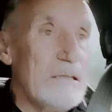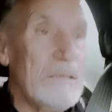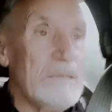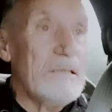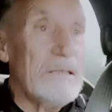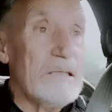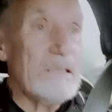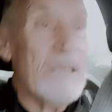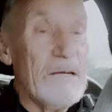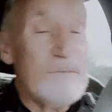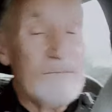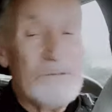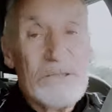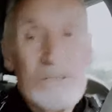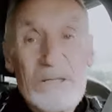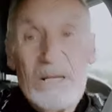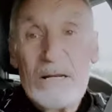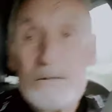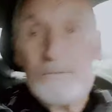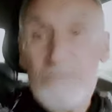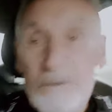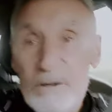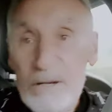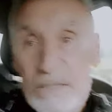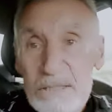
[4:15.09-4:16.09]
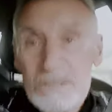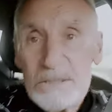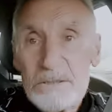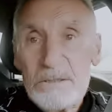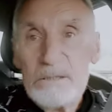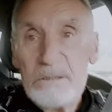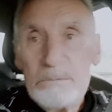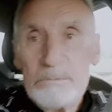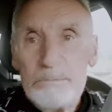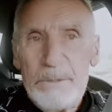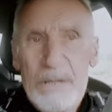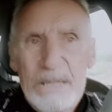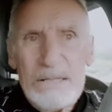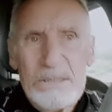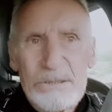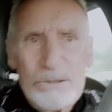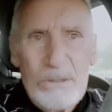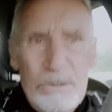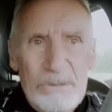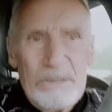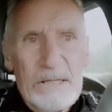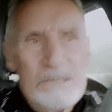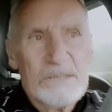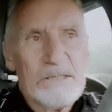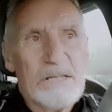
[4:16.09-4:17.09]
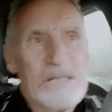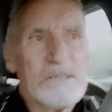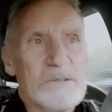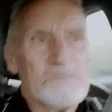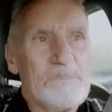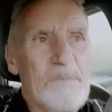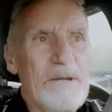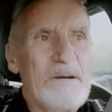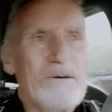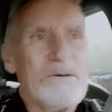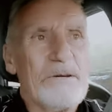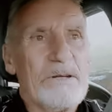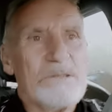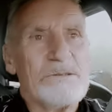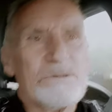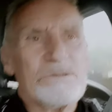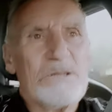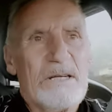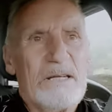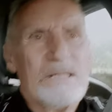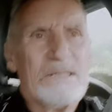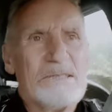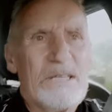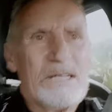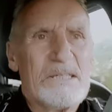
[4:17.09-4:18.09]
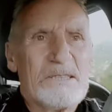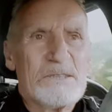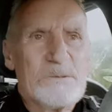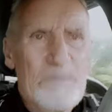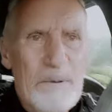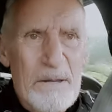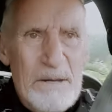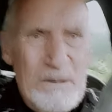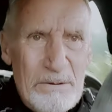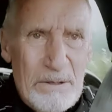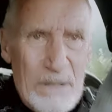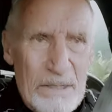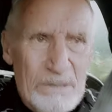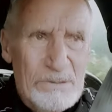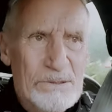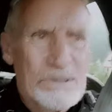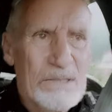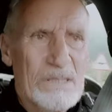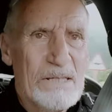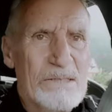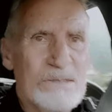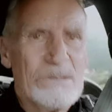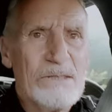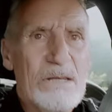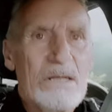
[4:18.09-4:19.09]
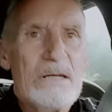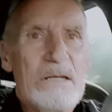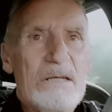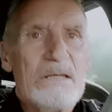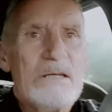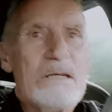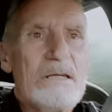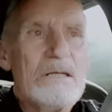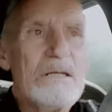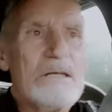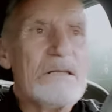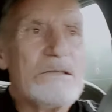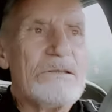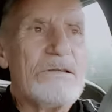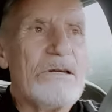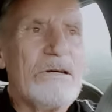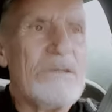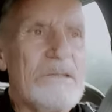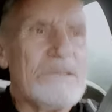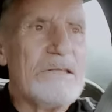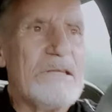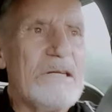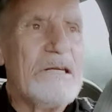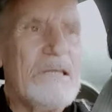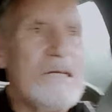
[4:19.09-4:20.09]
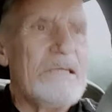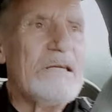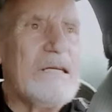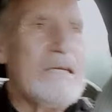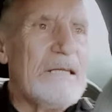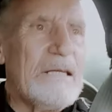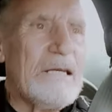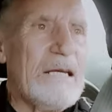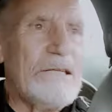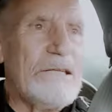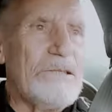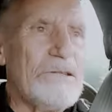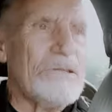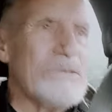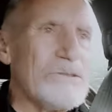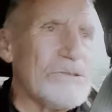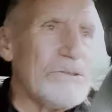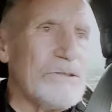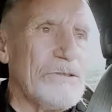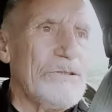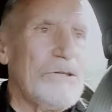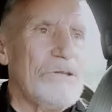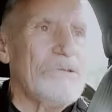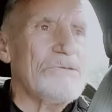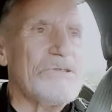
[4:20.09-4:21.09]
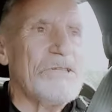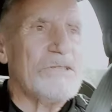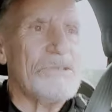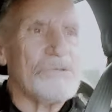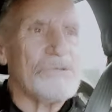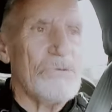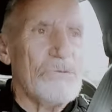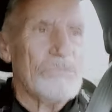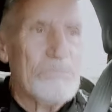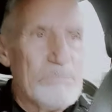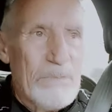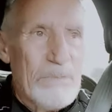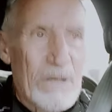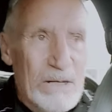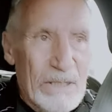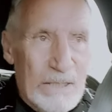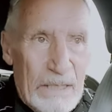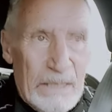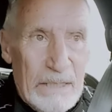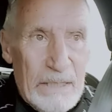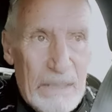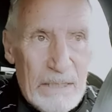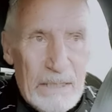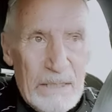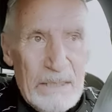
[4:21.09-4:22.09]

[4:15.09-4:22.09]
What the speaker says: He gives his advice based on his experience, and his experience is that he doesn't use his own money.